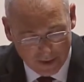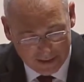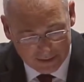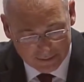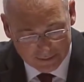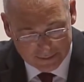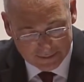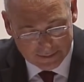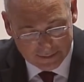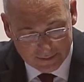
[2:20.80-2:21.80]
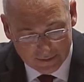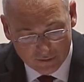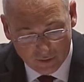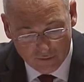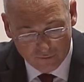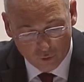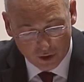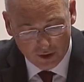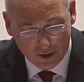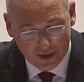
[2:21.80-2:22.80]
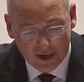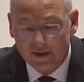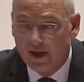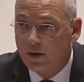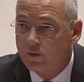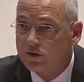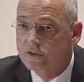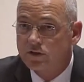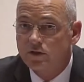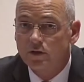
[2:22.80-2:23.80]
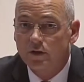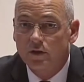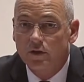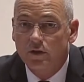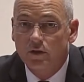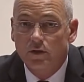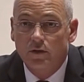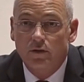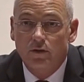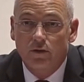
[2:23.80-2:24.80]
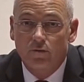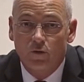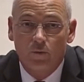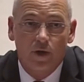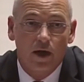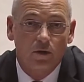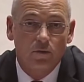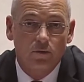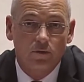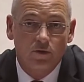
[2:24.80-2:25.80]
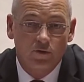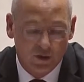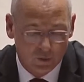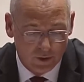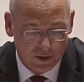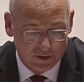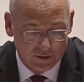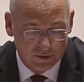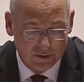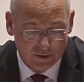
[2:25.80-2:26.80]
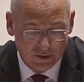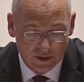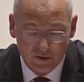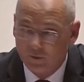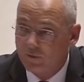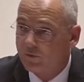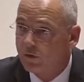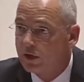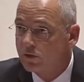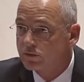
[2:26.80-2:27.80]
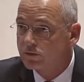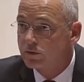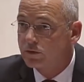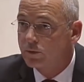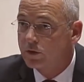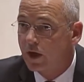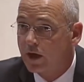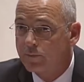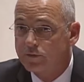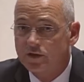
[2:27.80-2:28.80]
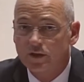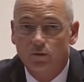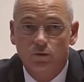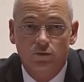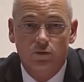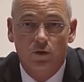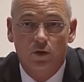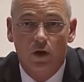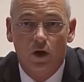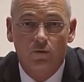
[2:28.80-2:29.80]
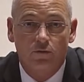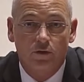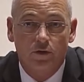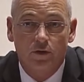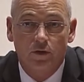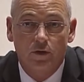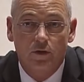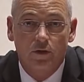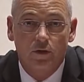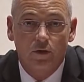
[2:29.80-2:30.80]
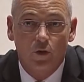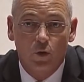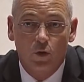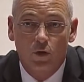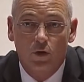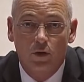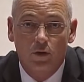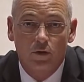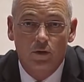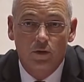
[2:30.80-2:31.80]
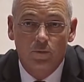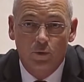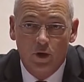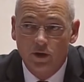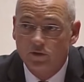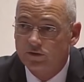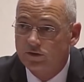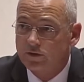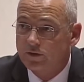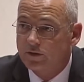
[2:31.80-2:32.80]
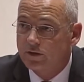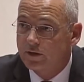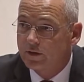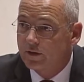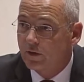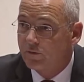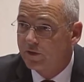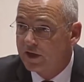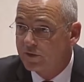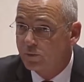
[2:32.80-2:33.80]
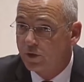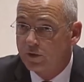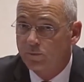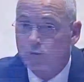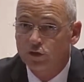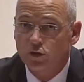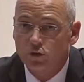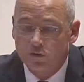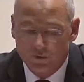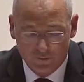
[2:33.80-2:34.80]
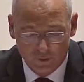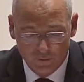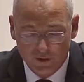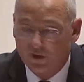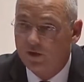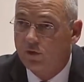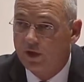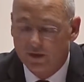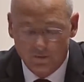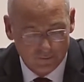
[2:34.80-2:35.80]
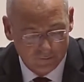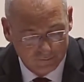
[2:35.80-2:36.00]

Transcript: back. So in 48 hours from now, the situation has to be fully controlled with 100% control over all products or finished products produced from this ingredient.